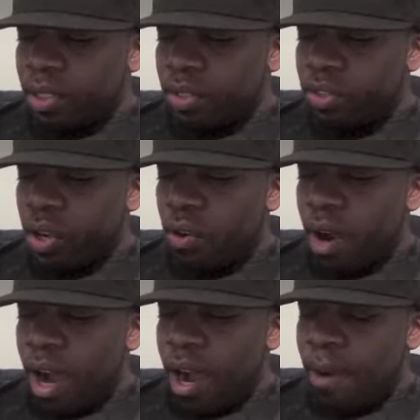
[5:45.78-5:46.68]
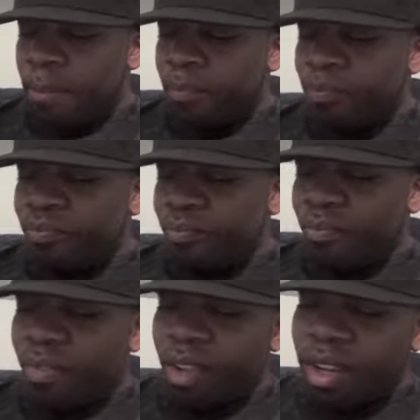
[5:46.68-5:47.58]
So um,
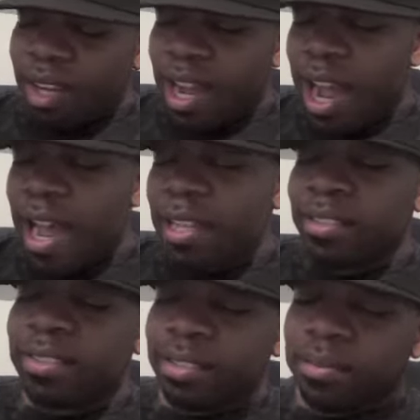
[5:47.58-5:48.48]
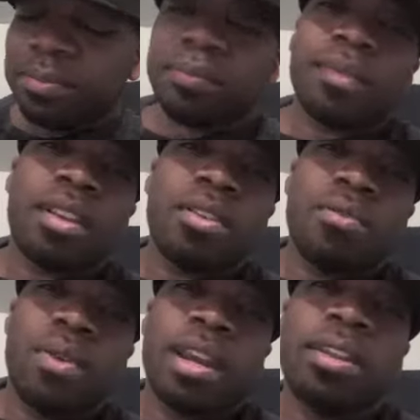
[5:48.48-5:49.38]
cons
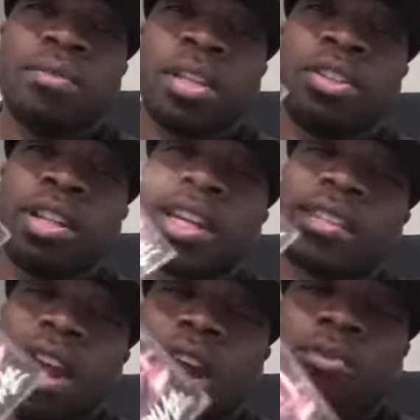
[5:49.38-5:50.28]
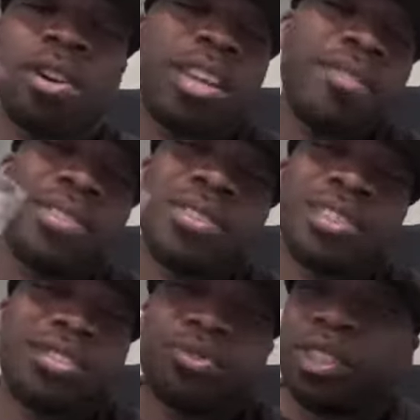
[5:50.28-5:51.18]
when it when you look at the artwork, even though
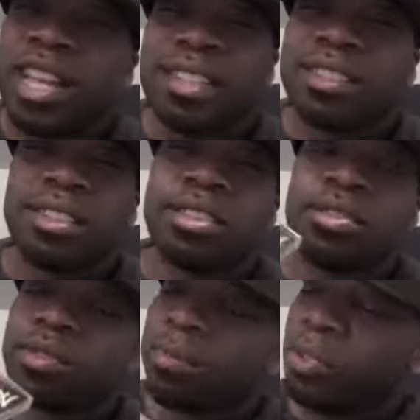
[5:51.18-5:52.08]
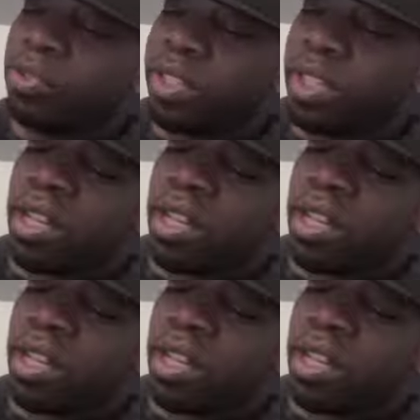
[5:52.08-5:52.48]
this really has nothing to do with the music,